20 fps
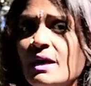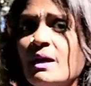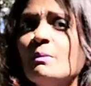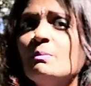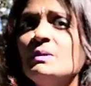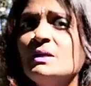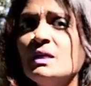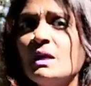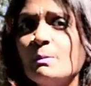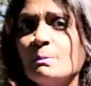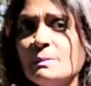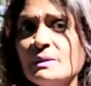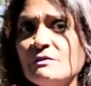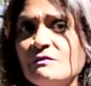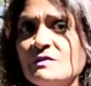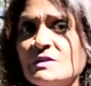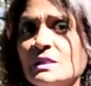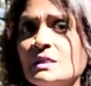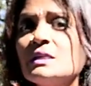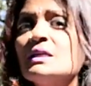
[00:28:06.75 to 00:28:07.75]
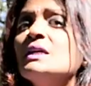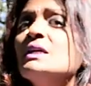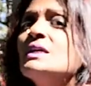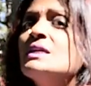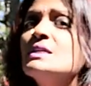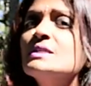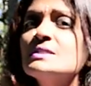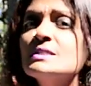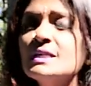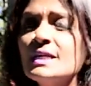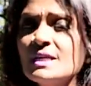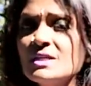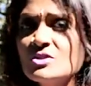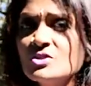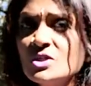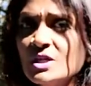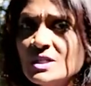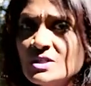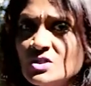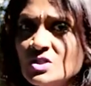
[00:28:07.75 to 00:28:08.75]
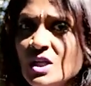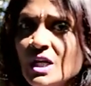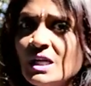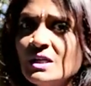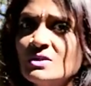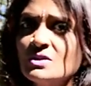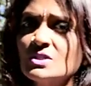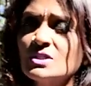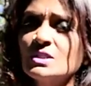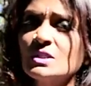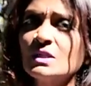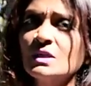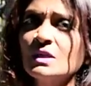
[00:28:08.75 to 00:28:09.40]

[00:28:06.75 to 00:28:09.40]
are being uplifted, it's an energy exchange.